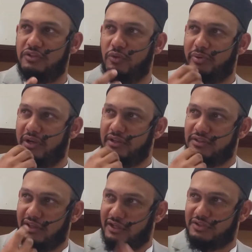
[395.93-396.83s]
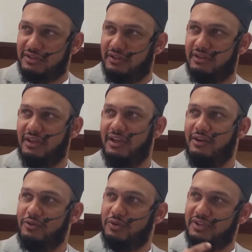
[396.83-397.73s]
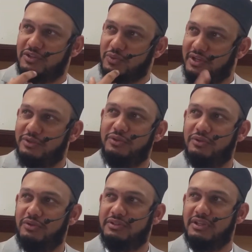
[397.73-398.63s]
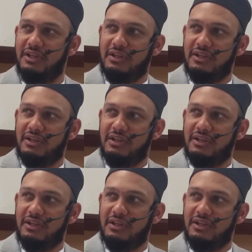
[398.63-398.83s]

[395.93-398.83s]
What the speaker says: your pronunciation, your tajweed rules.